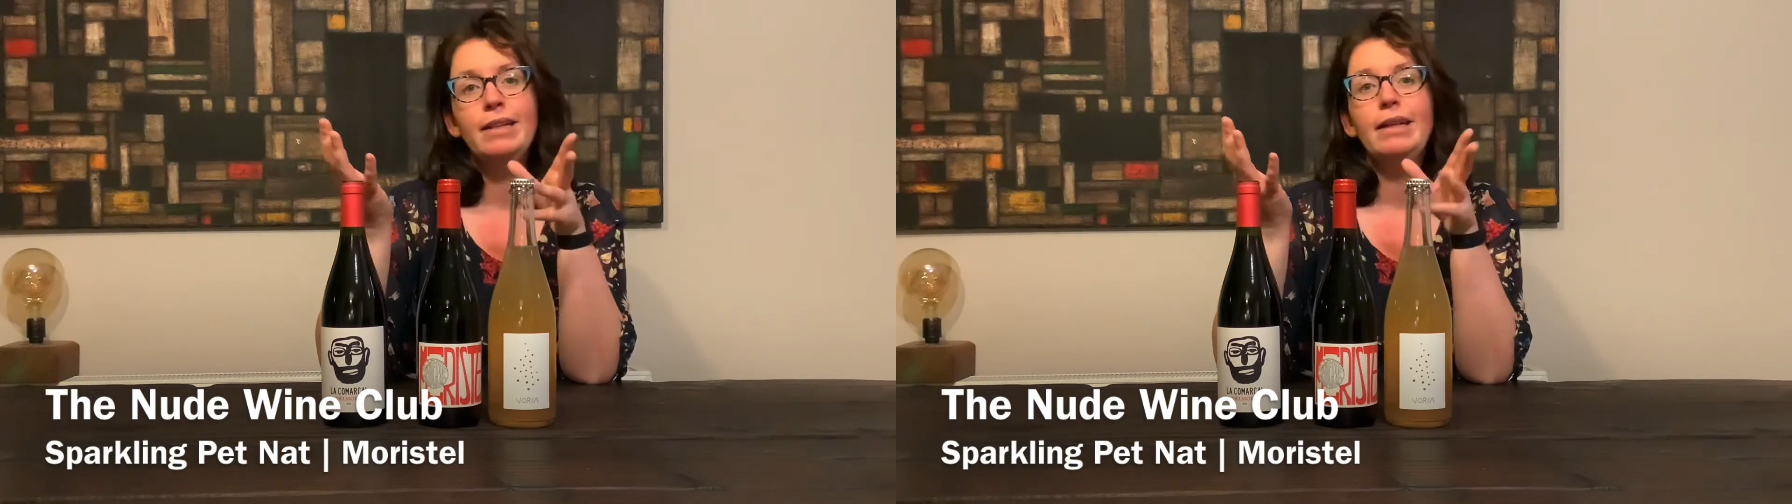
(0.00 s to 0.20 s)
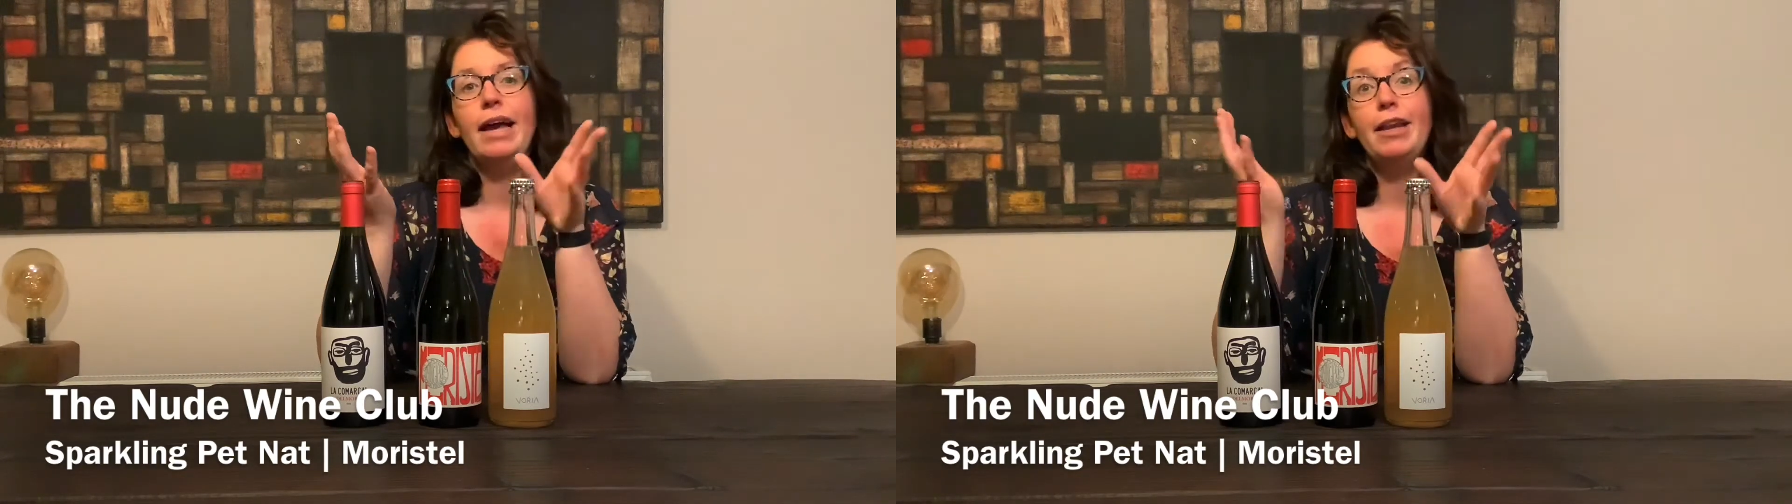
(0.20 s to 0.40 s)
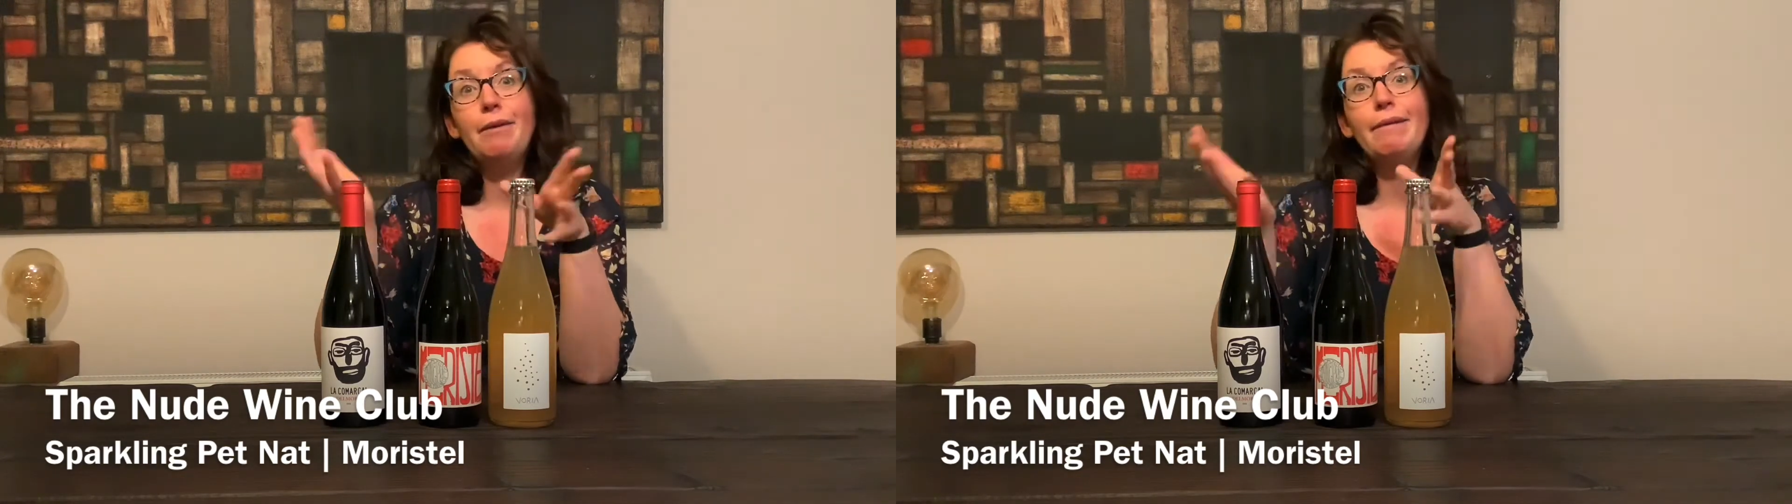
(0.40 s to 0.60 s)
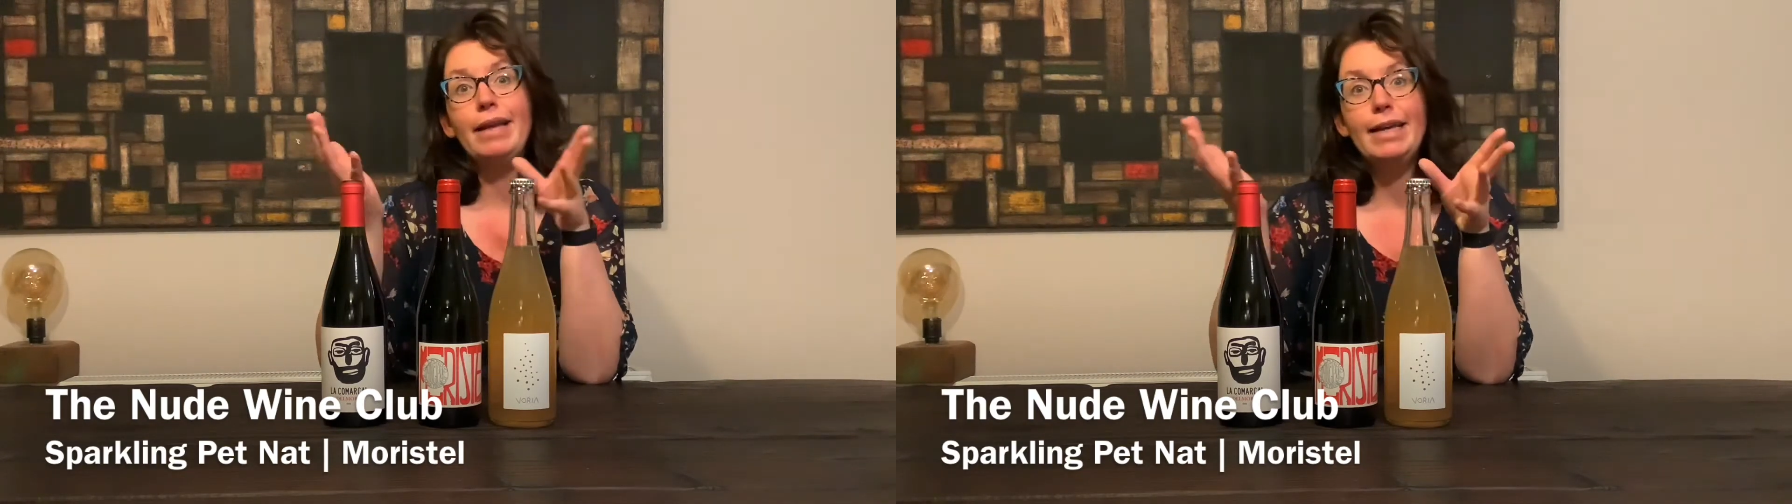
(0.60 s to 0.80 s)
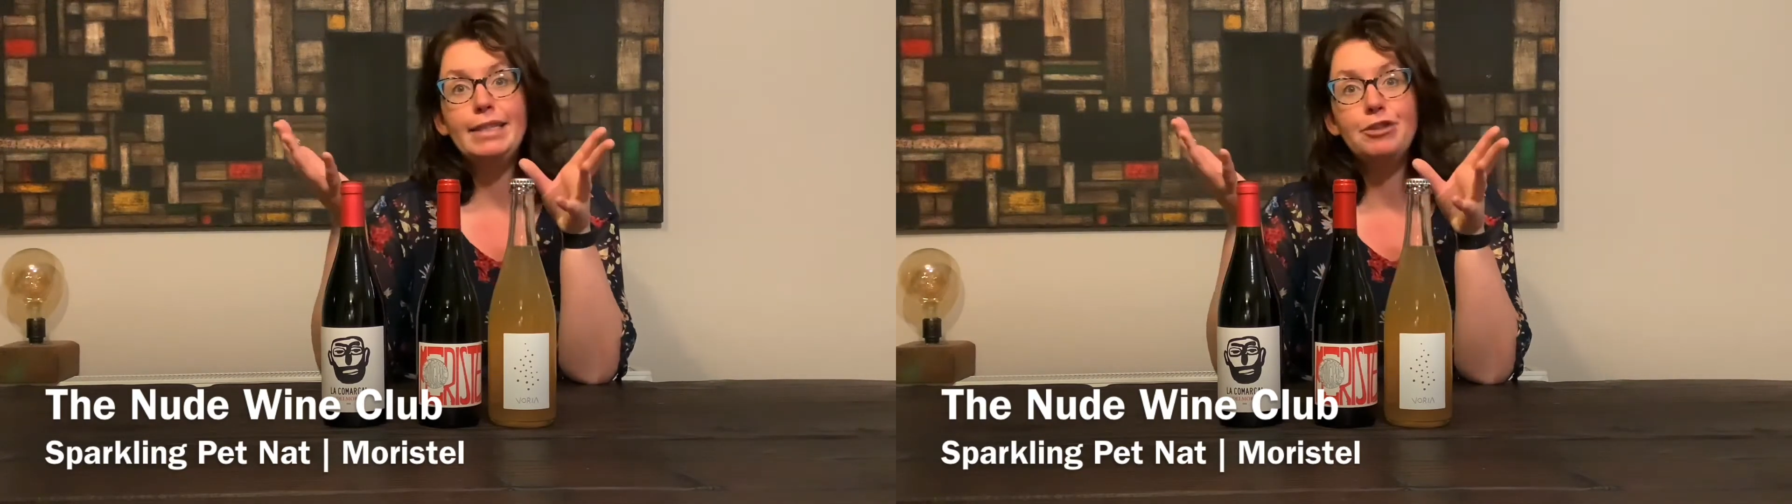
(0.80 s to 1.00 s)
an old
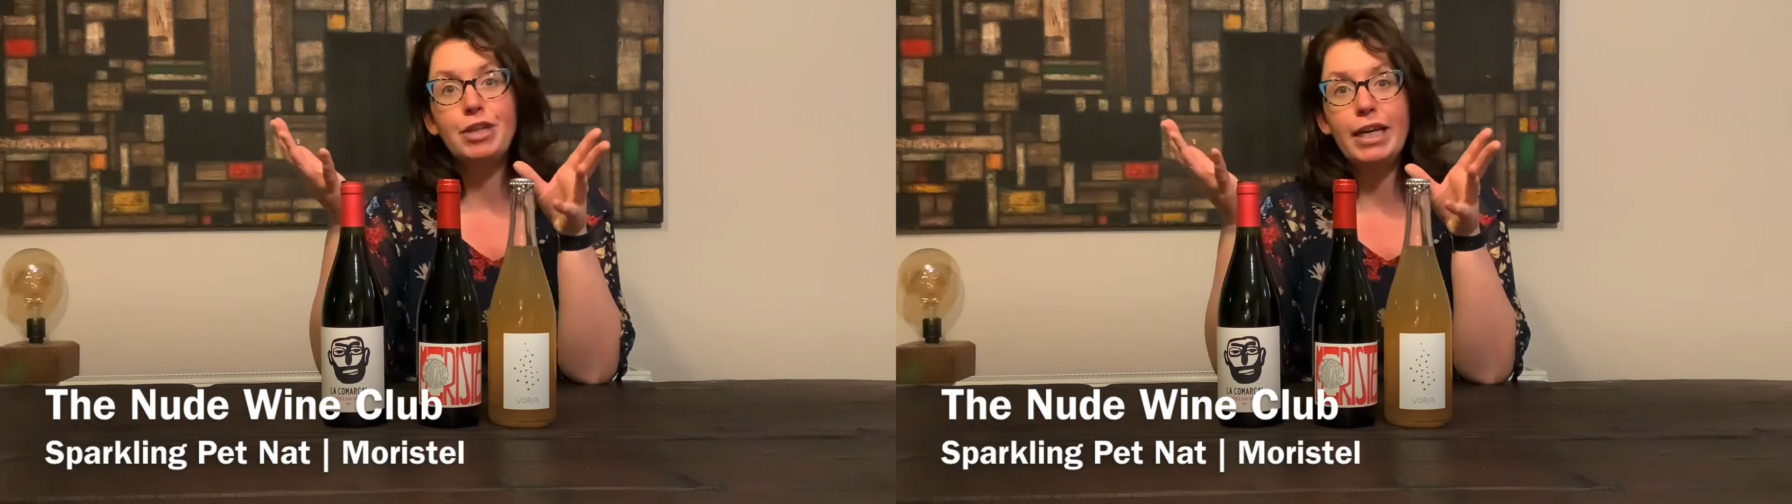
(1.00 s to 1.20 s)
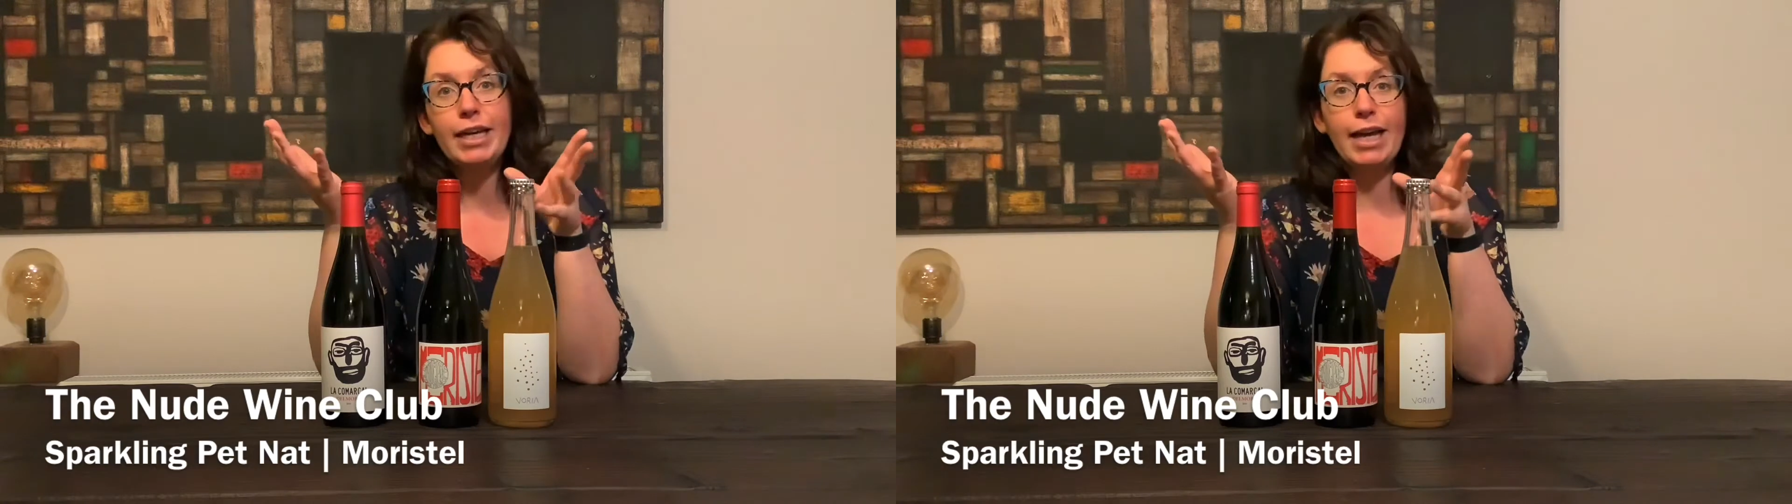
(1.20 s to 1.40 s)
lady drink.